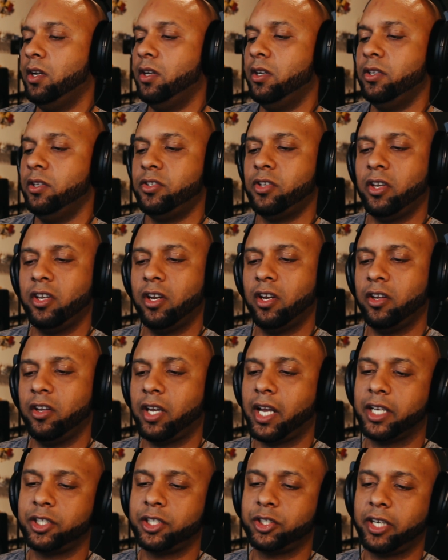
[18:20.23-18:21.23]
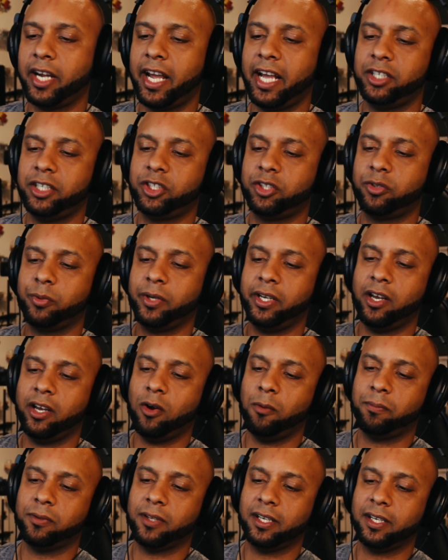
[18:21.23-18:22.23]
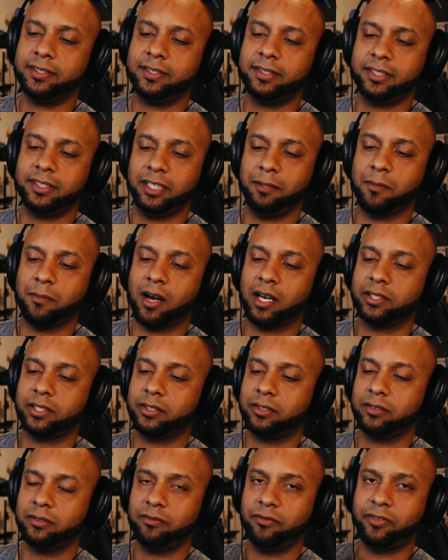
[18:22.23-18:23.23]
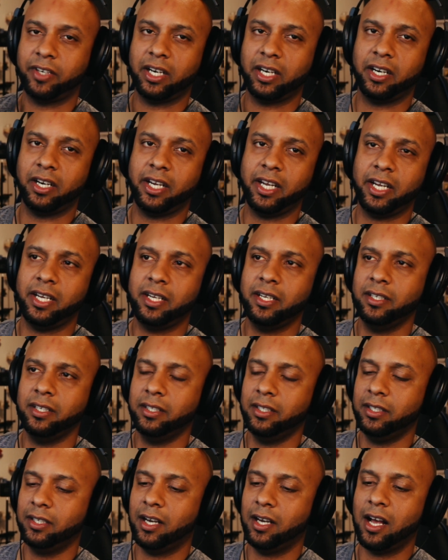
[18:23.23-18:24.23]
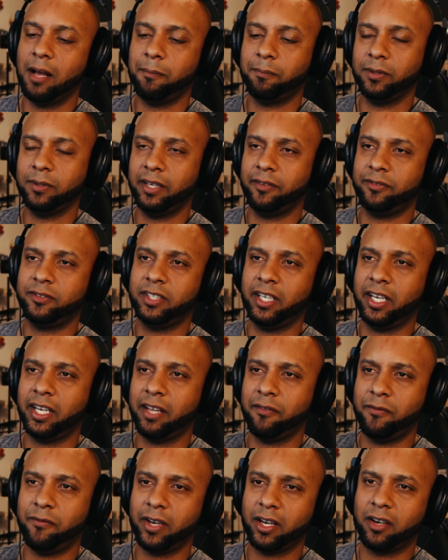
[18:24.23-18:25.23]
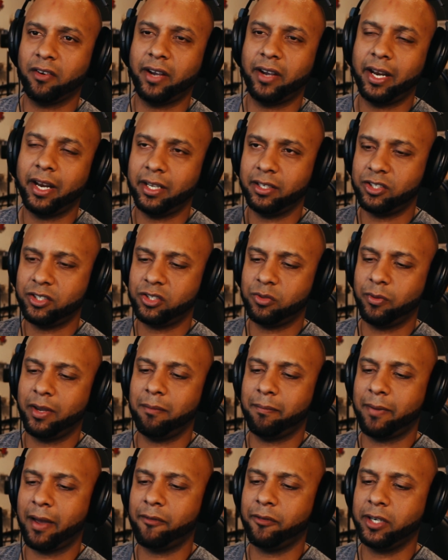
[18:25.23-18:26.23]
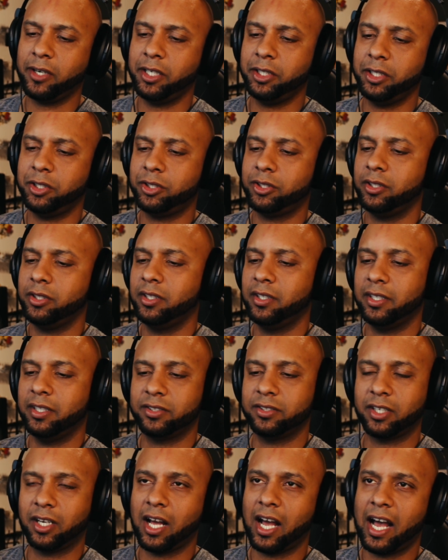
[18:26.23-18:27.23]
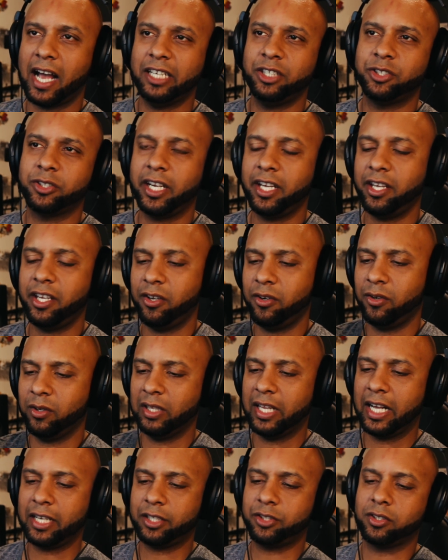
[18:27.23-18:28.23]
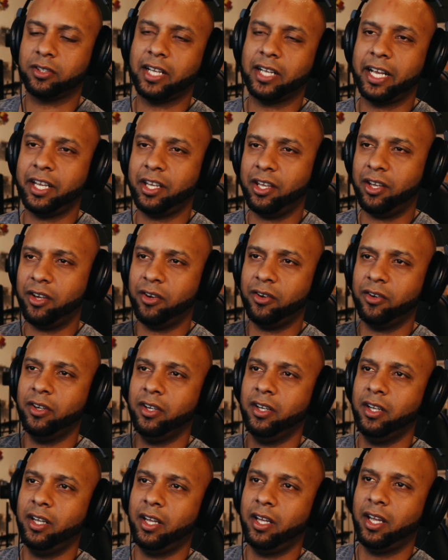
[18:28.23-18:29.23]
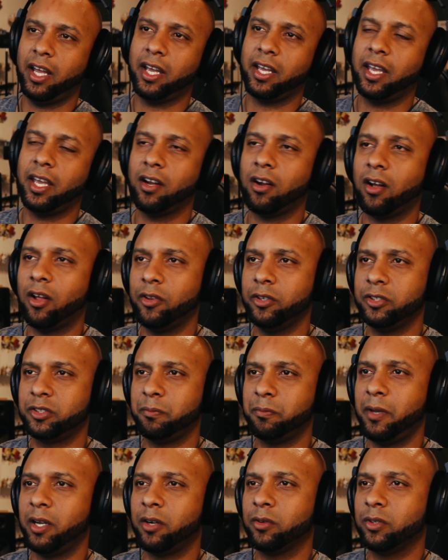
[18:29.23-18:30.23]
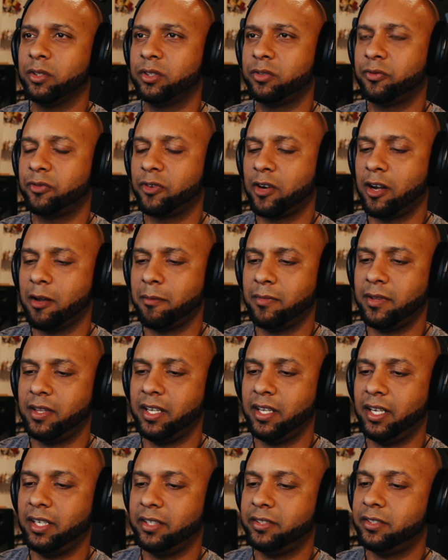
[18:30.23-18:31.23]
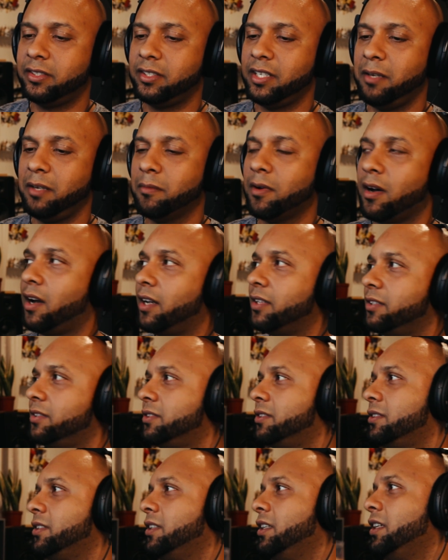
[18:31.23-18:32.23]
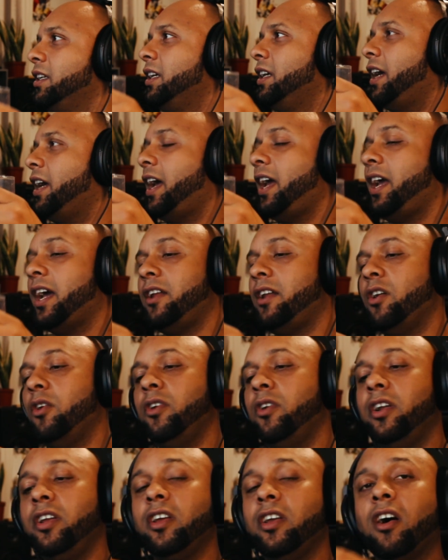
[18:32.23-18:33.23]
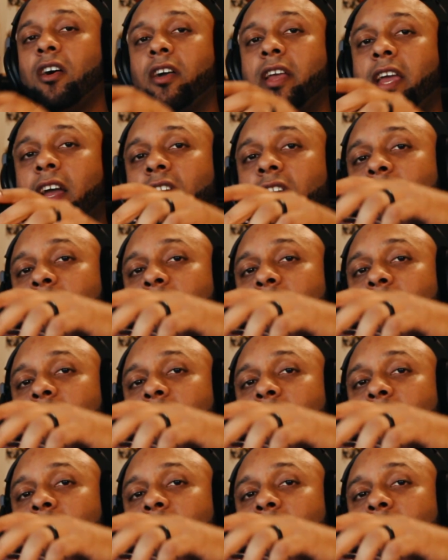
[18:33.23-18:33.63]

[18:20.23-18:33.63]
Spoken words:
So, you know, you got your H3O plus sea moss. Very uplifting, invigorating, sweet beverage that's going to hydrate you, electrolyte you, and get all those minerals from the sea moss. Hey, I know none of y'all care